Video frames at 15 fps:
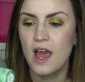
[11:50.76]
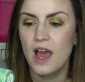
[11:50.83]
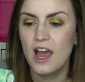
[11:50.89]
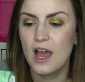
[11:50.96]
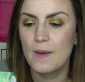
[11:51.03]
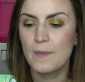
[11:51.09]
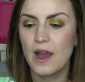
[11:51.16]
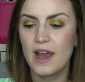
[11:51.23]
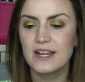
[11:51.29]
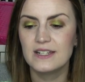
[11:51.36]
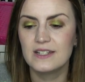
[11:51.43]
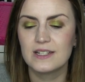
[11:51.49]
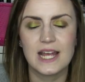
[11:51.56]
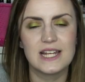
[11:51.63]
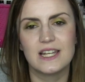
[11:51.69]
Um,
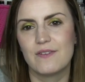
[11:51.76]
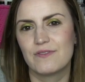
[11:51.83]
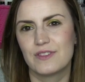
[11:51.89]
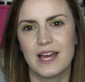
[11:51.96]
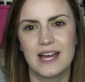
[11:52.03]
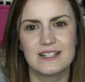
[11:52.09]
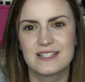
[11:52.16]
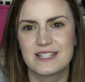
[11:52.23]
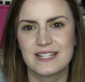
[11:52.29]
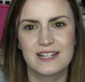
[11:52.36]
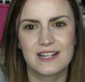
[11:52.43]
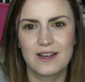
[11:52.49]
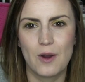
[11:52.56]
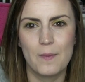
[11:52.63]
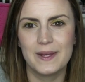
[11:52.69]
I, I love that
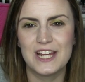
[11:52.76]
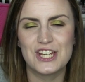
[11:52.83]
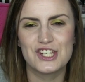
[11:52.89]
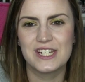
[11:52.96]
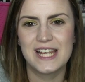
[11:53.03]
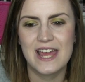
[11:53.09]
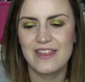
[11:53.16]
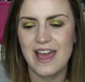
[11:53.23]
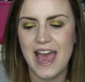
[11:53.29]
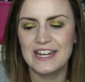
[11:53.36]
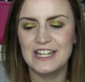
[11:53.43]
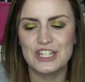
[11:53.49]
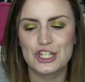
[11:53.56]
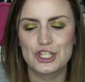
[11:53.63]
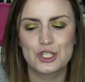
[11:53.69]
combination together and
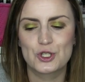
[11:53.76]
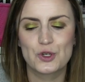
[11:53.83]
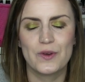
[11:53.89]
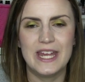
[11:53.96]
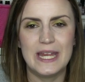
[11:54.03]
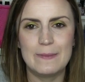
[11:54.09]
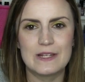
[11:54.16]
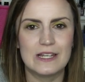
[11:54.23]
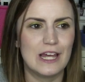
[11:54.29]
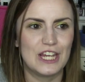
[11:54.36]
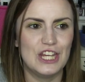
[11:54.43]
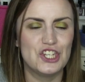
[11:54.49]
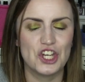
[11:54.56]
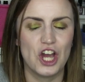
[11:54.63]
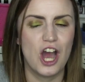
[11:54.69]
it just screamed
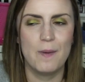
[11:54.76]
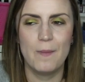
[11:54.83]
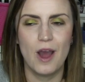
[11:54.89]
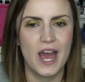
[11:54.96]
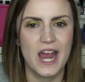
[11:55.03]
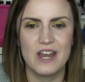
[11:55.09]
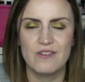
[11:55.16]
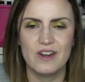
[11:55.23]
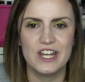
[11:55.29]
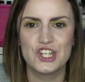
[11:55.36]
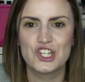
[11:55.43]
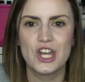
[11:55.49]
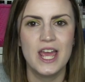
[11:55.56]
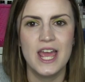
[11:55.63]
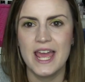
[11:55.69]
Lucky Charm
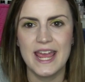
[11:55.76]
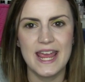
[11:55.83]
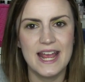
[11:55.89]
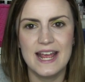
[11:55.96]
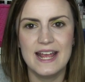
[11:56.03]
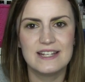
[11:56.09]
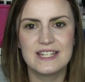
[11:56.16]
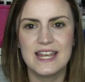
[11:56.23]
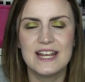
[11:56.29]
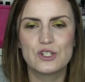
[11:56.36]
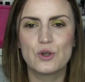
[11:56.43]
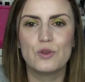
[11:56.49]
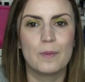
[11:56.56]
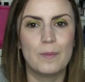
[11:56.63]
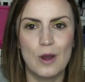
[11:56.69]
Irish. It, it ticked
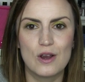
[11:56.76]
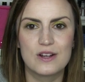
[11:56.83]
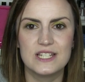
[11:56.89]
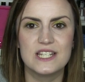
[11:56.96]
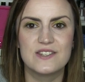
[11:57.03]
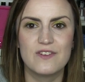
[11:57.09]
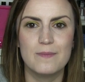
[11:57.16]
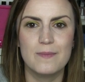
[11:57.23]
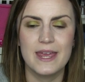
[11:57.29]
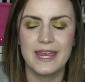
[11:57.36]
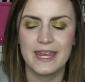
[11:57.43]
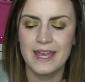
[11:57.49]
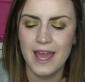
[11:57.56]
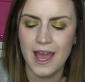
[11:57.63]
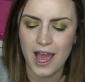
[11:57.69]
all the boxes for
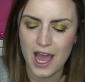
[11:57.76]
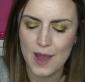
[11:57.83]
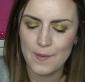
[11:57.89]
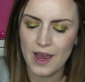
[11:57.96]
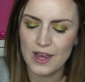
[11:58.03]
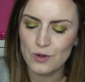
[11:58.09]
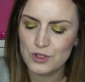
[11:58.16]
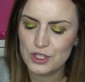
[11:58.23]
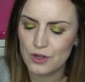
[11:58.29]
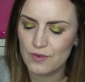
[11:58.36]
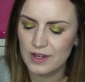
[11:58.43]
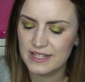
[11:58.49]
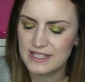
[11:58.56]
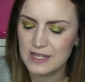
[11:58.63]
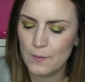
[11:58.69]
me. Um, I also
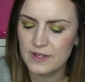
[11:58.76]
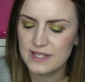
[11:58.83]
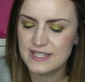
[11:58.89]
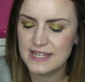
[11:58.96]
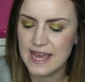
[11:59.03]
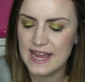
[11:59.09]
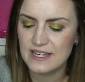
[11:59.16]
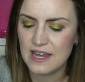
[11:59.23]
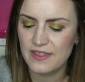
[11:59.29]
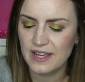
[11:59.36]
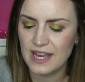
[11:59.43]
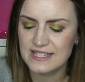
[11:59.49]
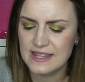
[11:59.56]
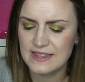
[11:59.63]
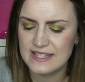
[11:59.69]
really, someone said, I think
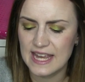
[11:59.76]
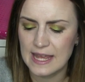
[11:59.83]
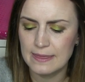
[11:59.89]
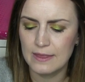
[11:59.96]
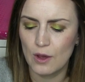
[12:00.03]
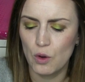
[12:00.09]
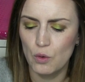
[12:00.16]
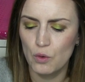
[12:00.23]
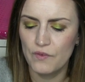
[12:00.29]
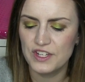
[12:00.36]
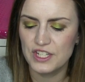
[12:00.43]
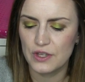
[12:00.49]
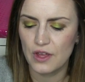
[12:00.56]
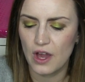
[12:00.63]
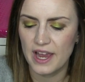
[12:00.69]
I said this in the whole
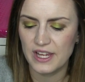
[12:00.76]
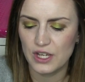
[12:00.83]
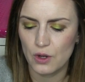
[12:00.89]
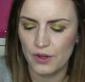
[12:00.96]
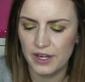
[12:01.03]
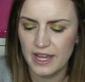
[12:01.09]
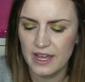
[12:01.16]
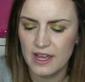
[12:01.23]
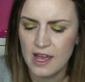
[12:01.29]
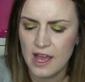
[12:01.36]
video that I got it,